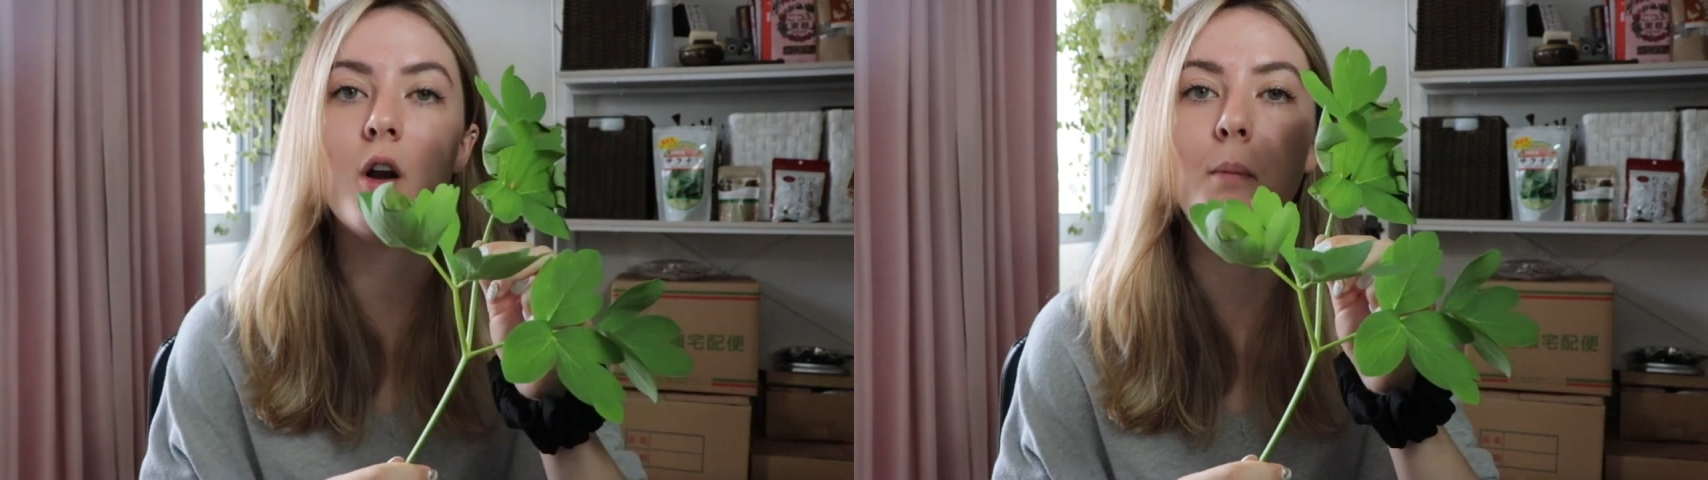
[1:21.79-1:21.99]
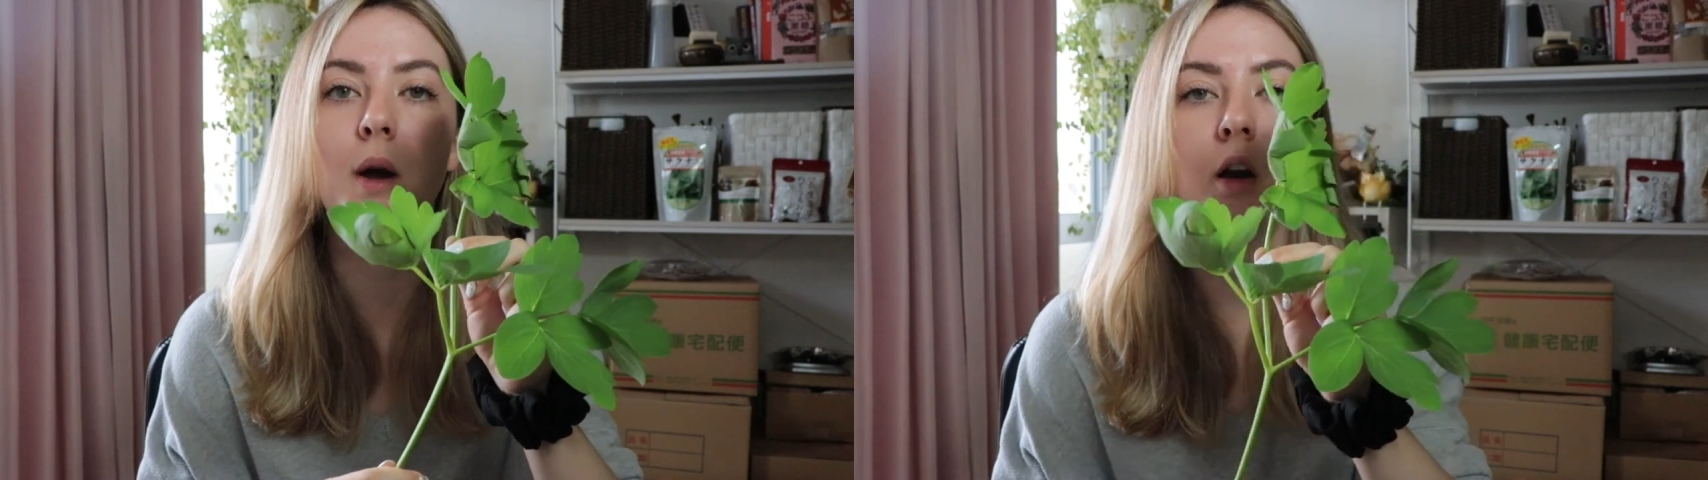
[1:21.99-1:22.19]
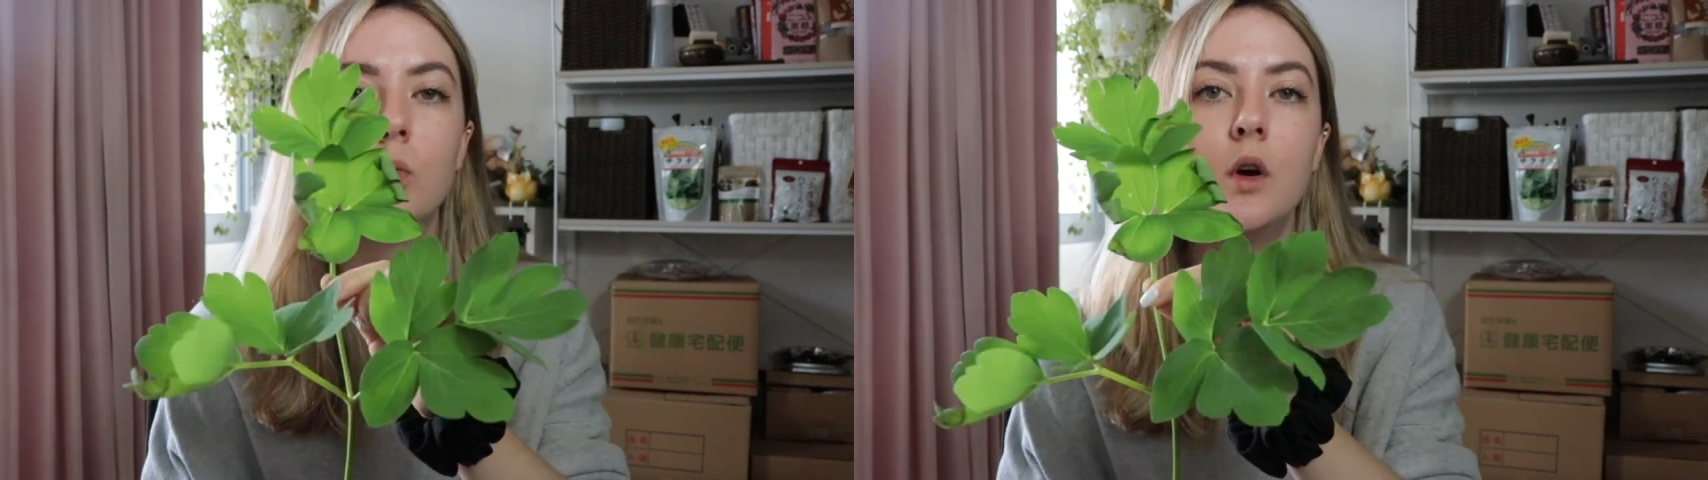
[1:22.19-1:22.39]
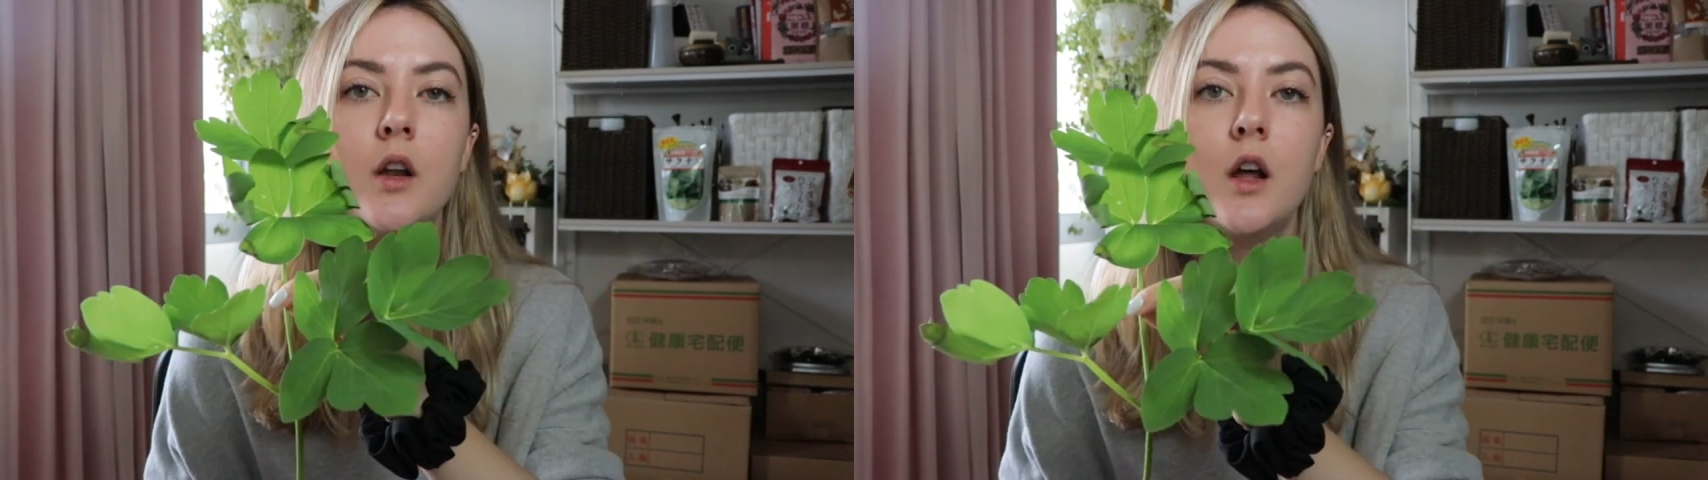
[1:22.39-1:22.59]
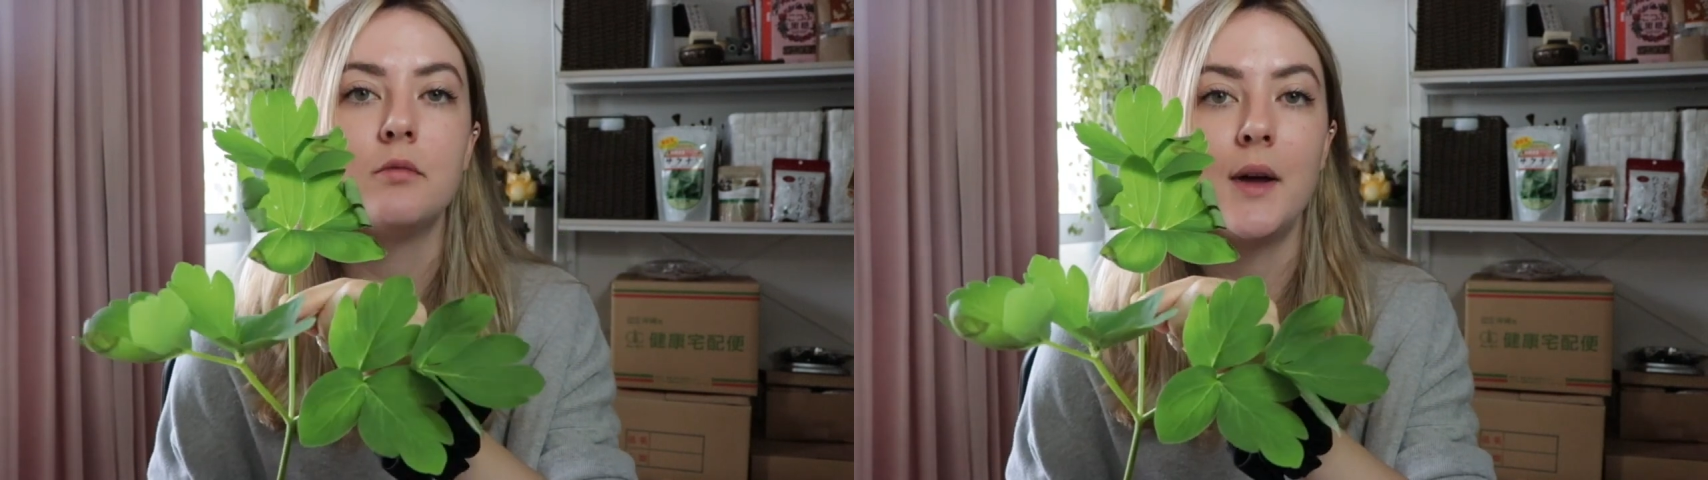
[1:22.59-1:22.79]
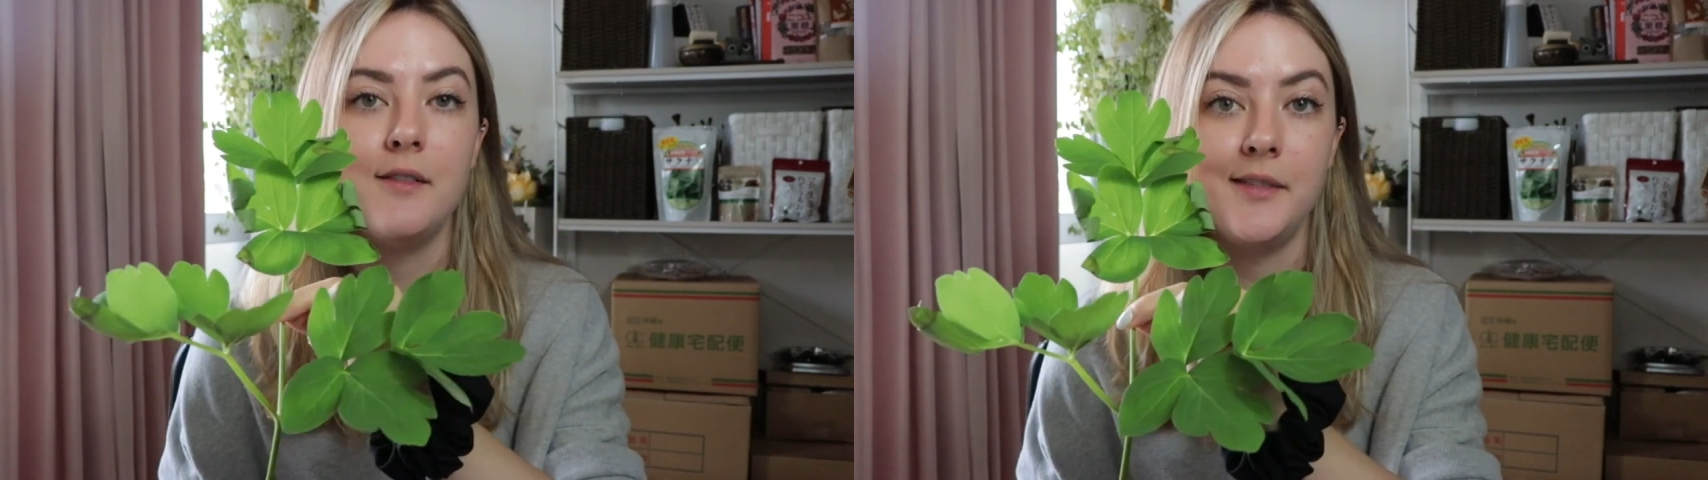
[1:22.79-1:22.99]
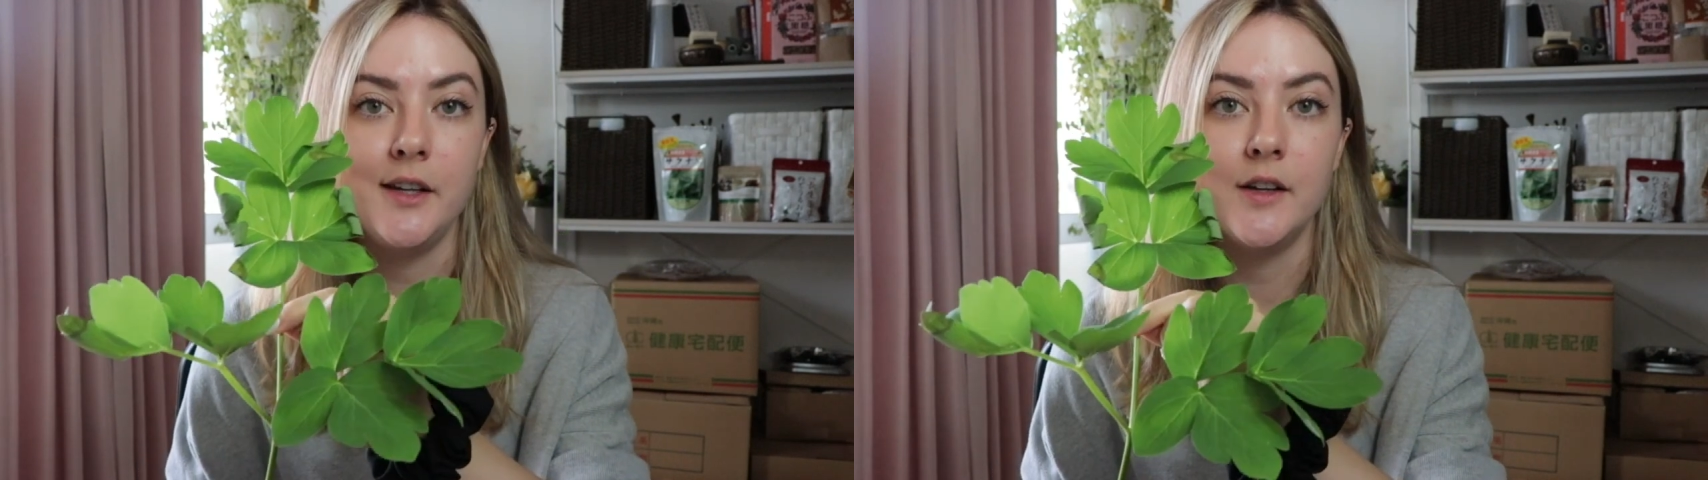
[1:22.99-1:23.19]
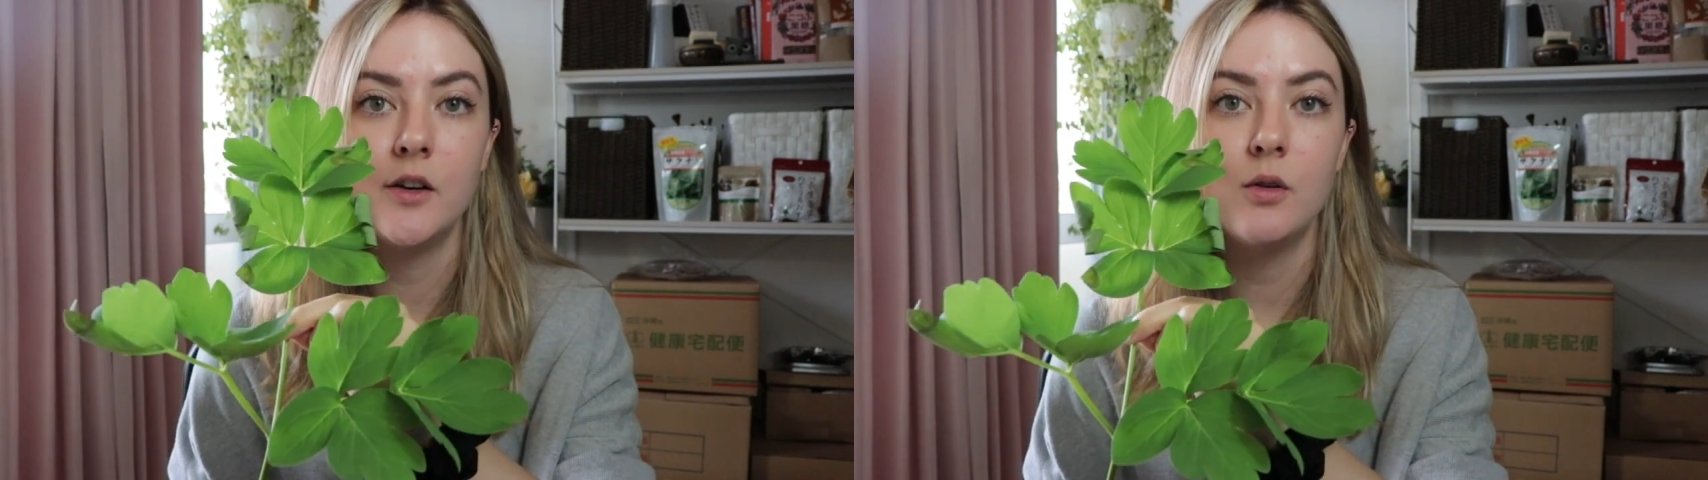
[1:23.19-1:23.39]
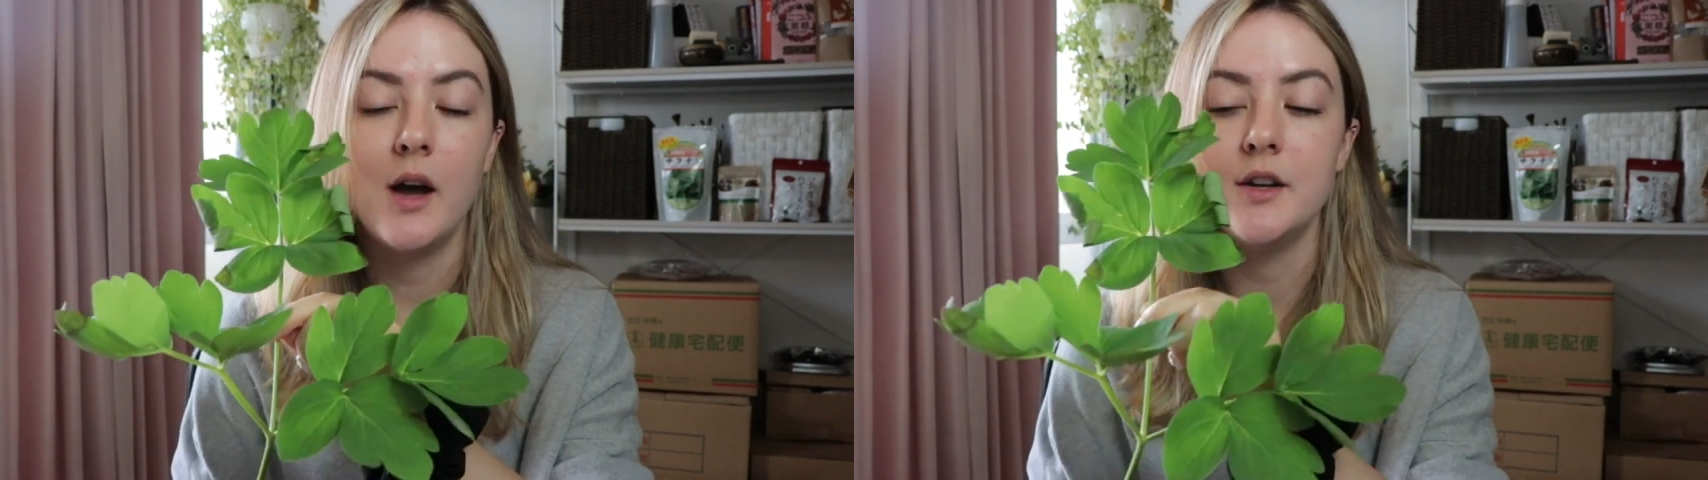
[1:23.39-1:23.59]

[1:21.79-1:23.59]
from part one of my video.